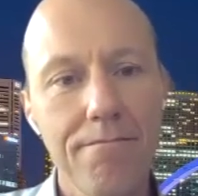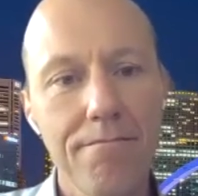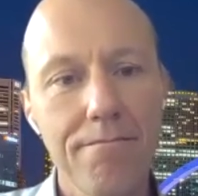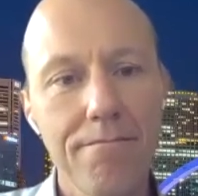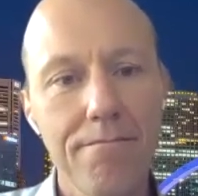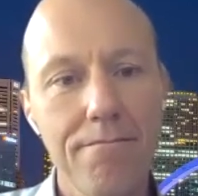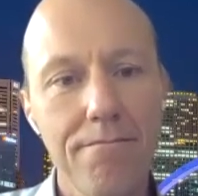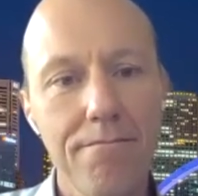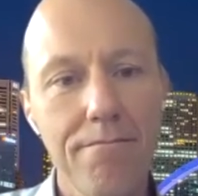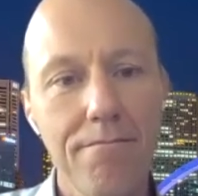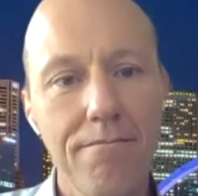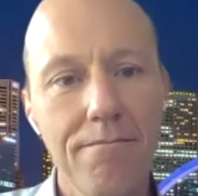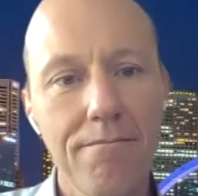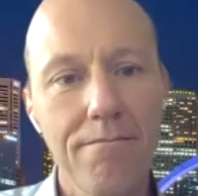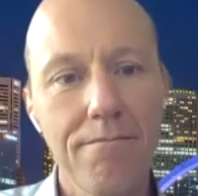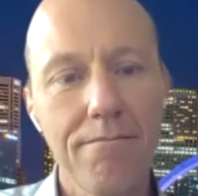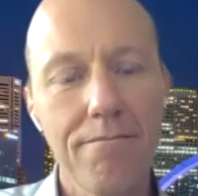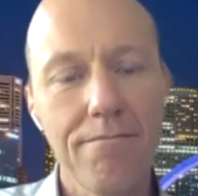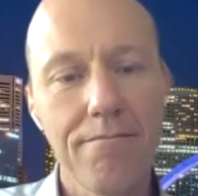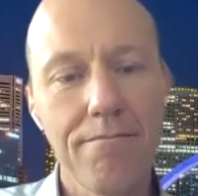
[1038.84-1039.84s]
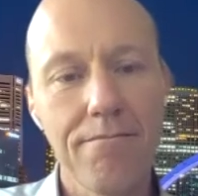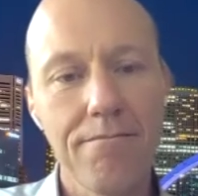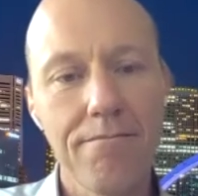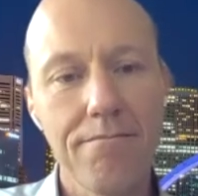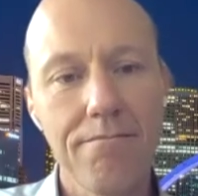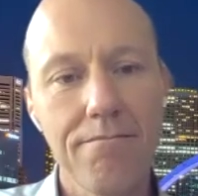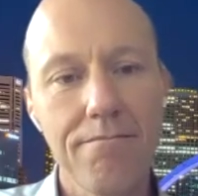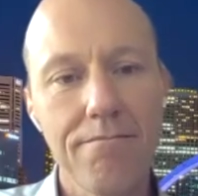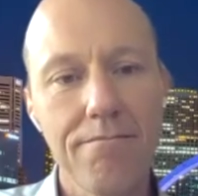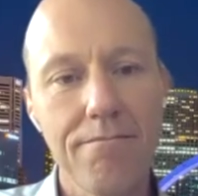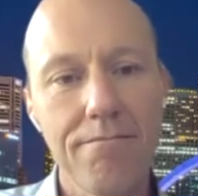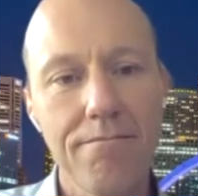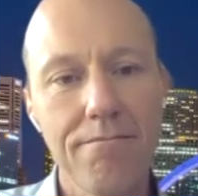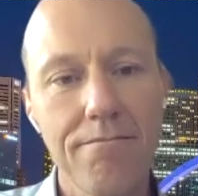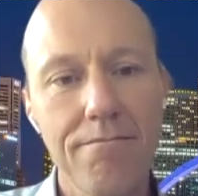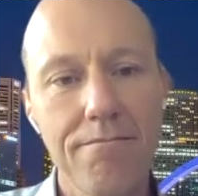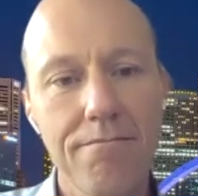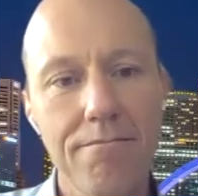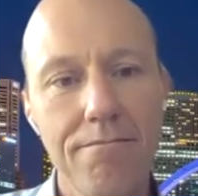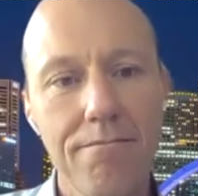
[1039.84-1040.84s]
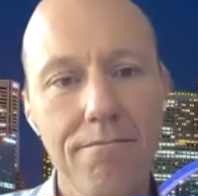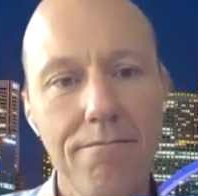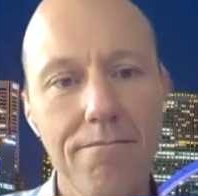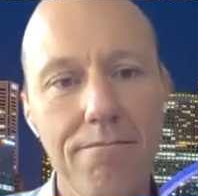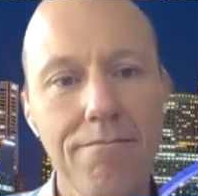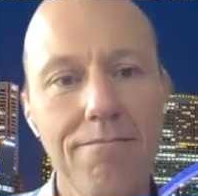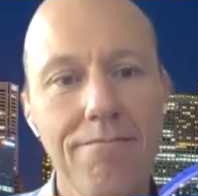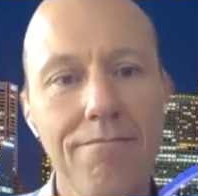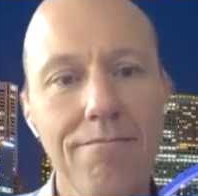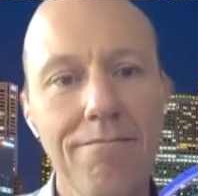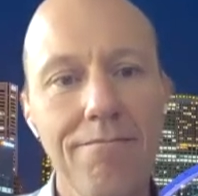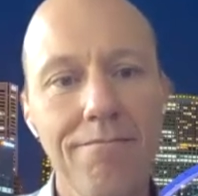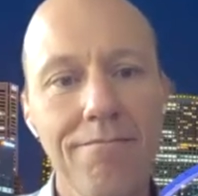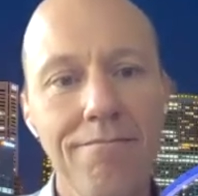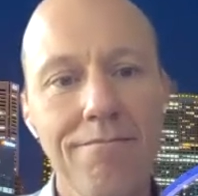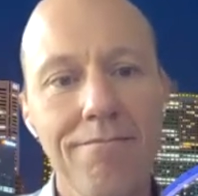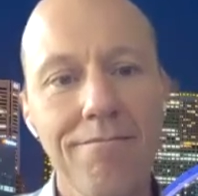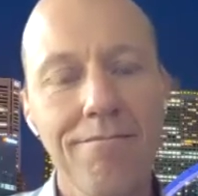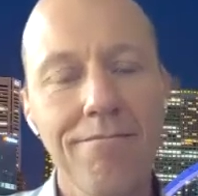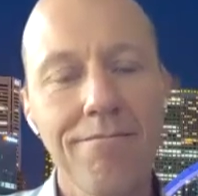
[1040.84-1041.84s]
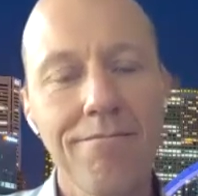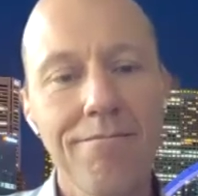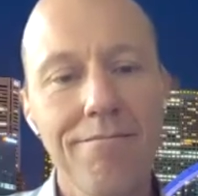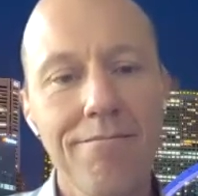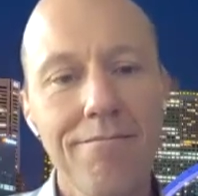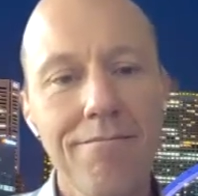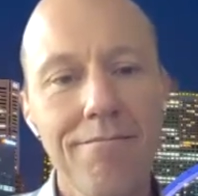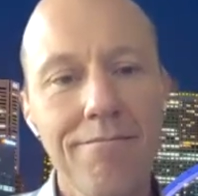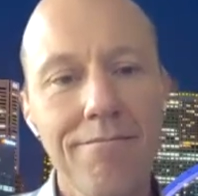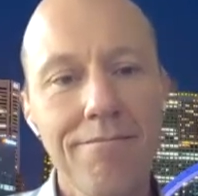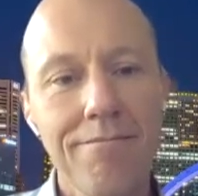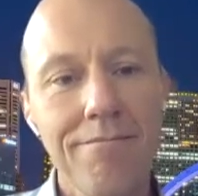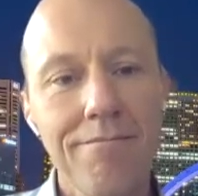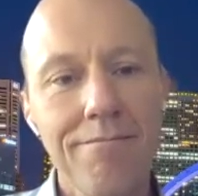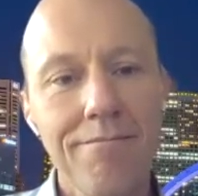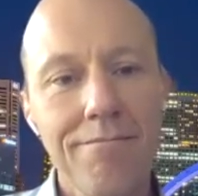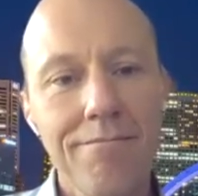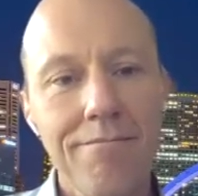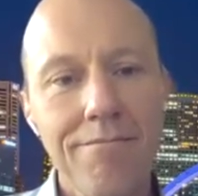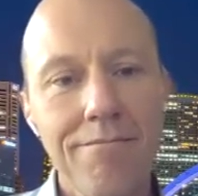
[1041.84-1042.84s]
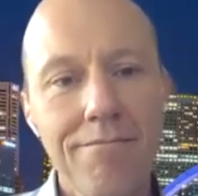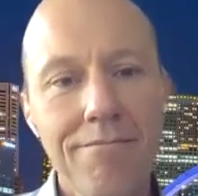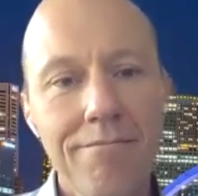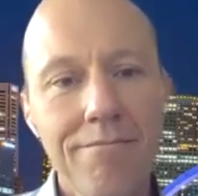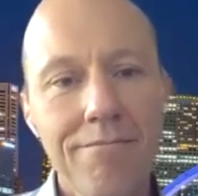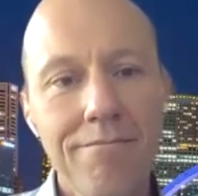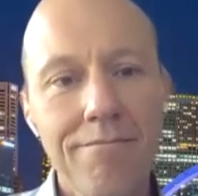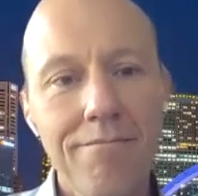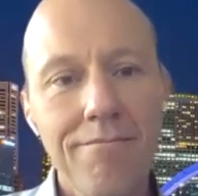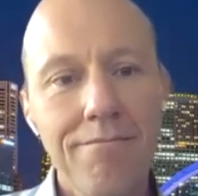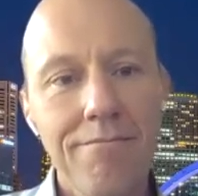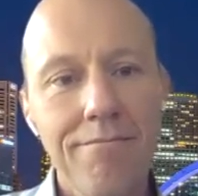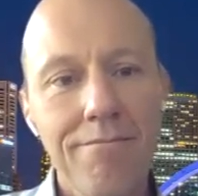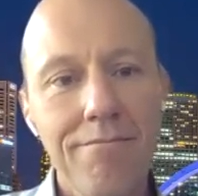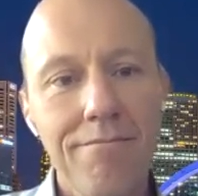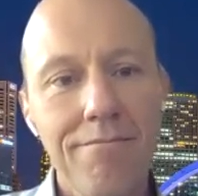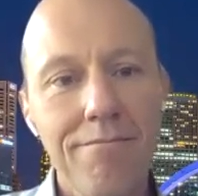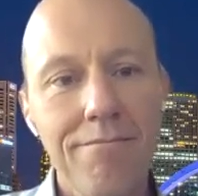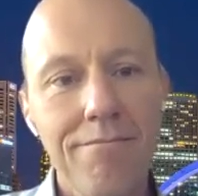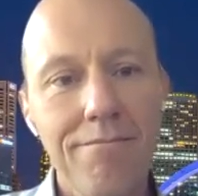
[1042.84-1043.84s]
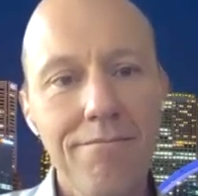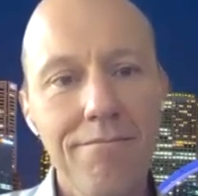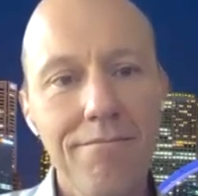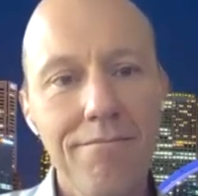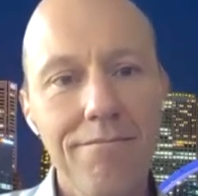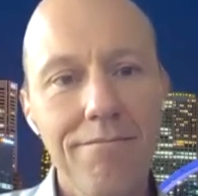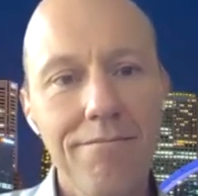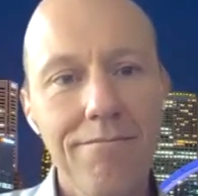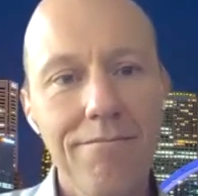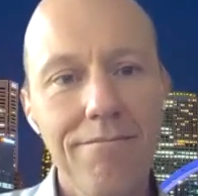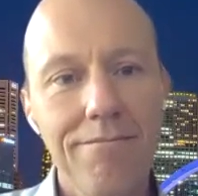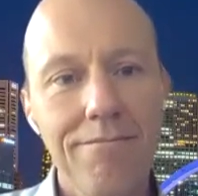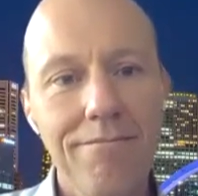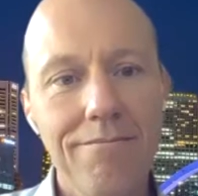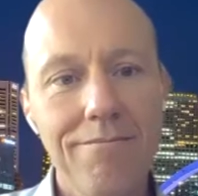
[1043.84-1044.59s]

[no speech]